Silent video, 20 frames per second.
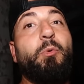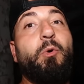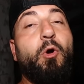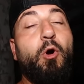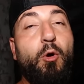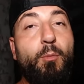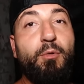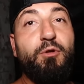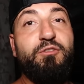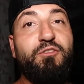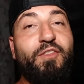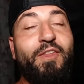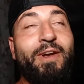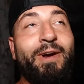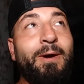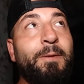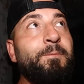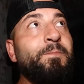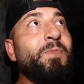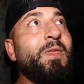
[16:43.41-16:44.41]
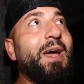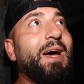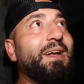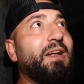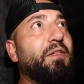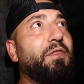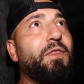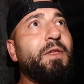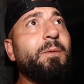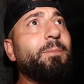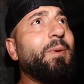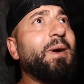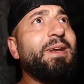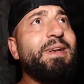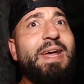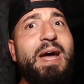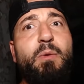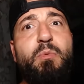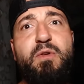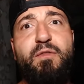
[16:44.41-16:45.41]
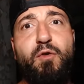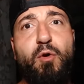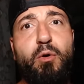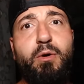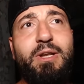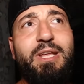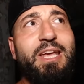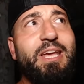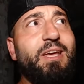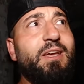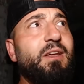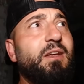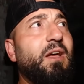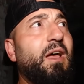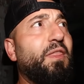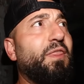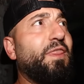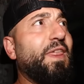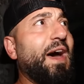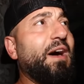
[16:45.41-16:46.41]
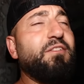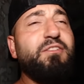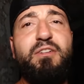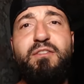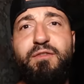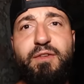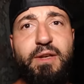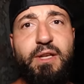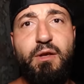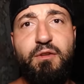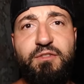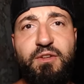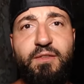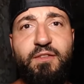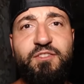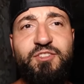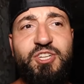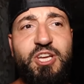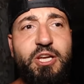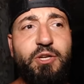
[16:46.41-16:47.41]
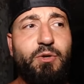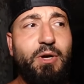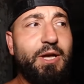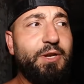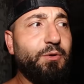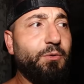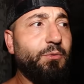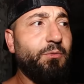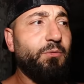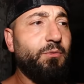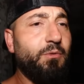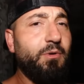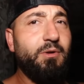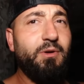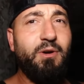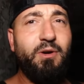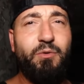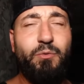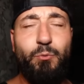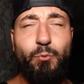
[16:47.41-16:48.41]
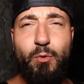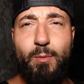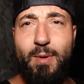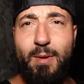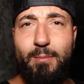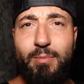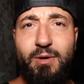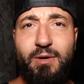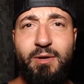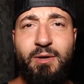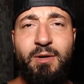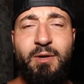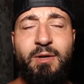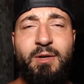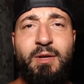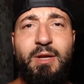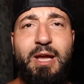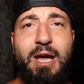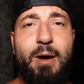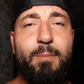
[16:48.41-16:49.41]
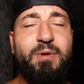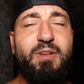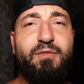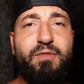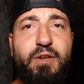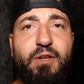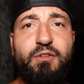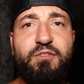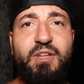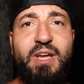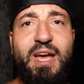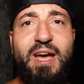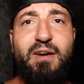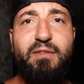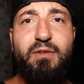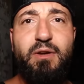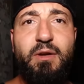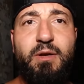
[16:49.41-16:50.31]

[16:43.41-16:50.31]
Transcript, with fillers: We're almost there. And I think by now we've already hit a thousand videos on this channel. I don't remember how many videos I have.